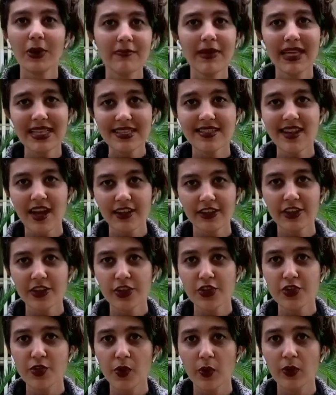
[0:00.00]
When men
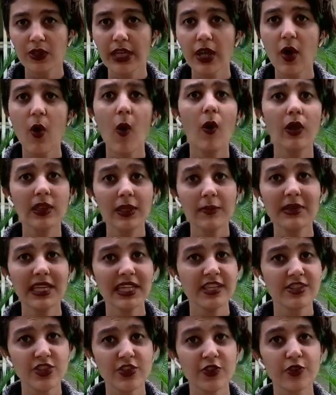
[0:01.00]
started controlling all the
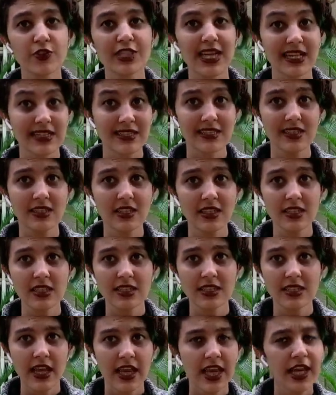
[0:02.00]
means of
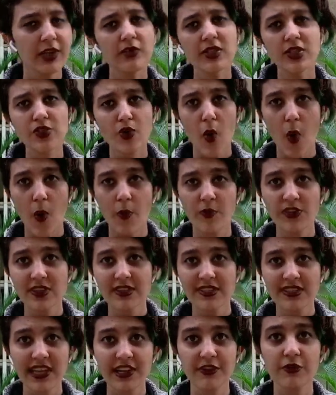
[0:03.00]
sustenance, it was
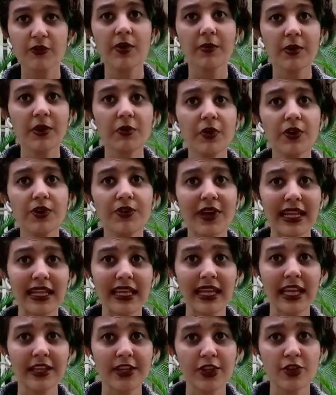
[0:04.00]
obvious that women were
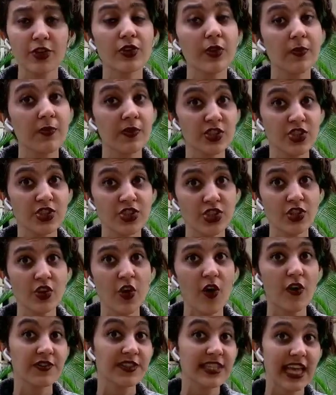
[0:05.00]
relegated to the
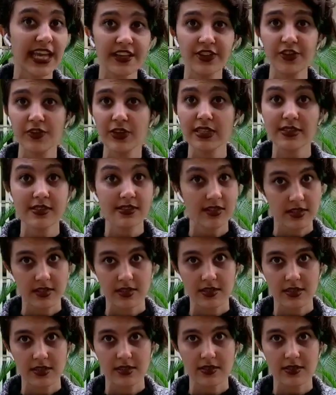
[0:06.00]
position of secondary
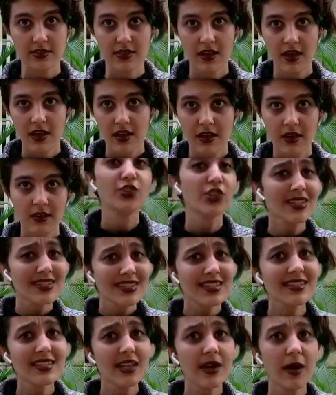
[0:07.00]
citizens.
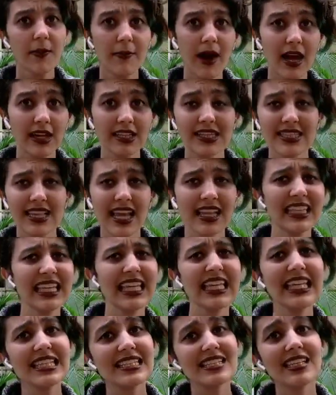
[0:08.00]
Just as the Ambanis
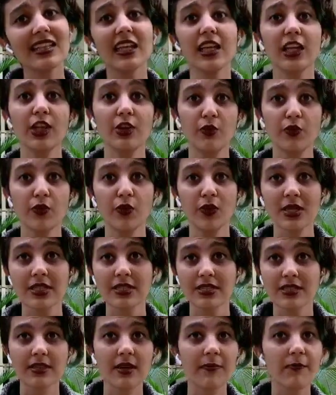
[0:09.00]
can easily
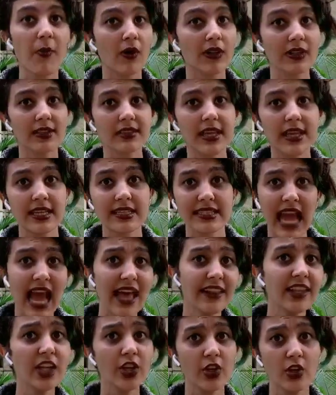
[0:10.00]
influence the politics
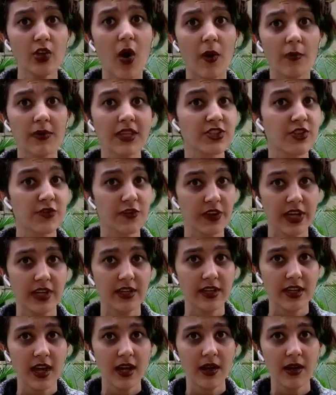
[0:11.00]
and the economics of
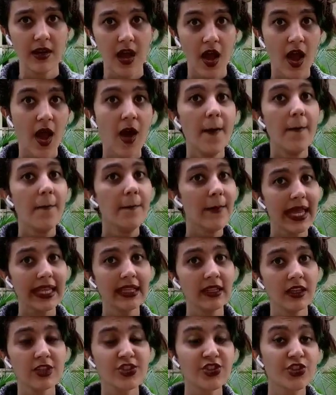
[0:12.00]
India,
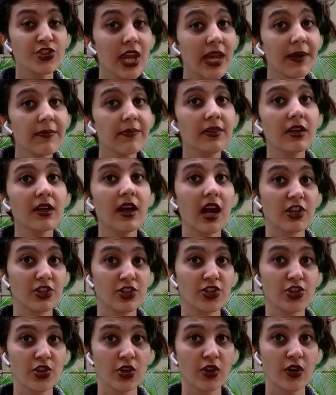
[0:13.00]
men shaped the
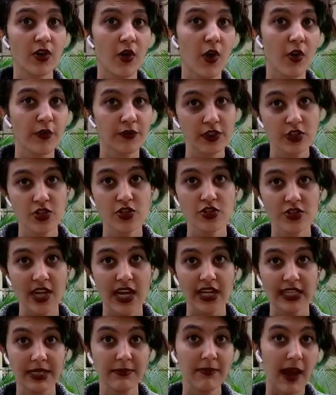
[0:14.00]
culture of the
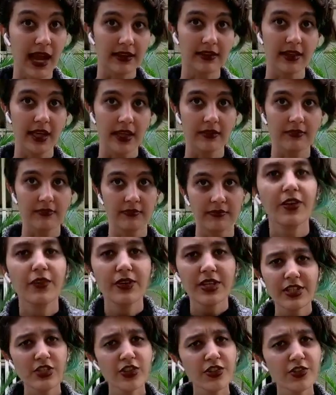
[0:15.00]
society back then.
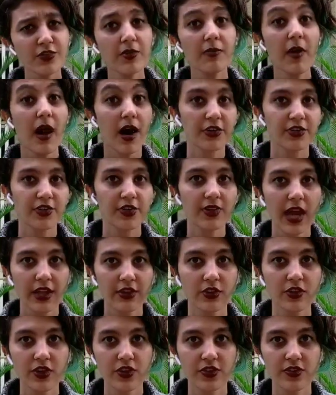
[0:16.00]
Research from
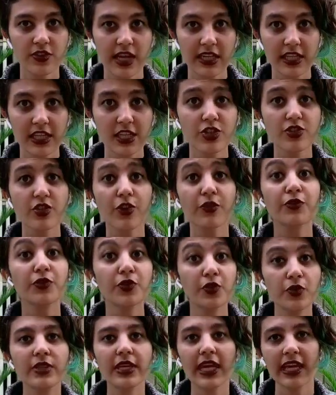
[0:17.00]
hunter-gatherer societies
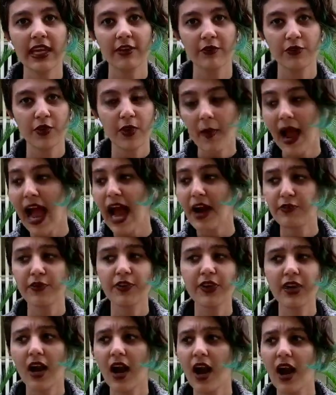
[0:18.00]
of today from
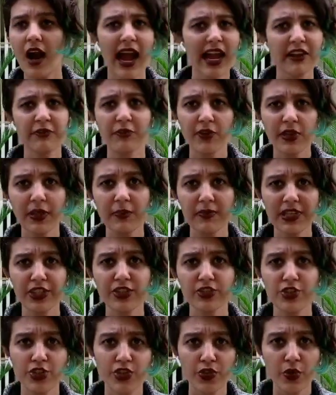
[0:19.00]
Africa and
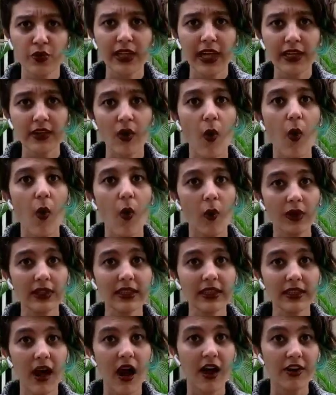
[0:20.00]
Philippines show that
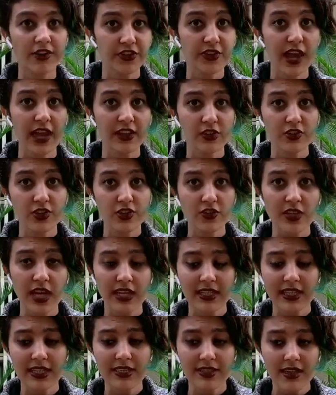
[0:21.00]
all hunter-gatherer
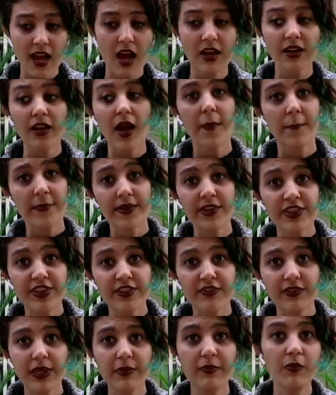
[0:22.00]
societies are
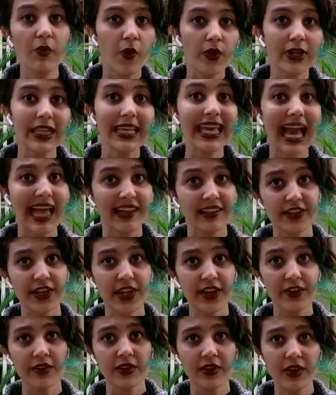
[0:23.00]
comparatively more
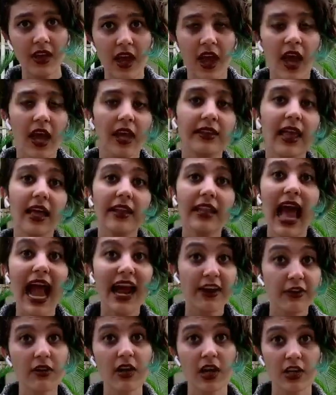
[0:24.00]
egalitarian than
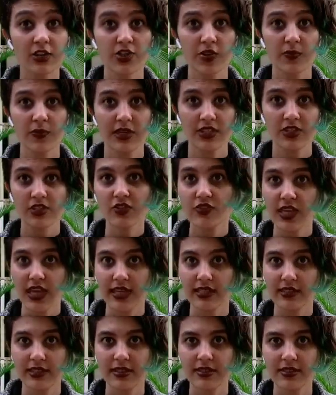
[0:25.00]
agriculture-based
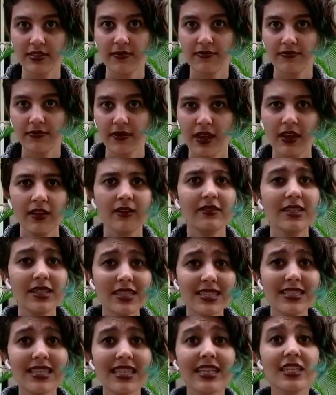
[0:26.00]
societies.
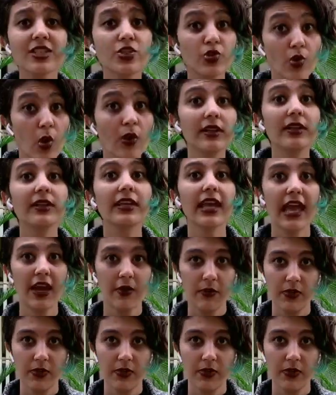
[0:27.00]
This is solid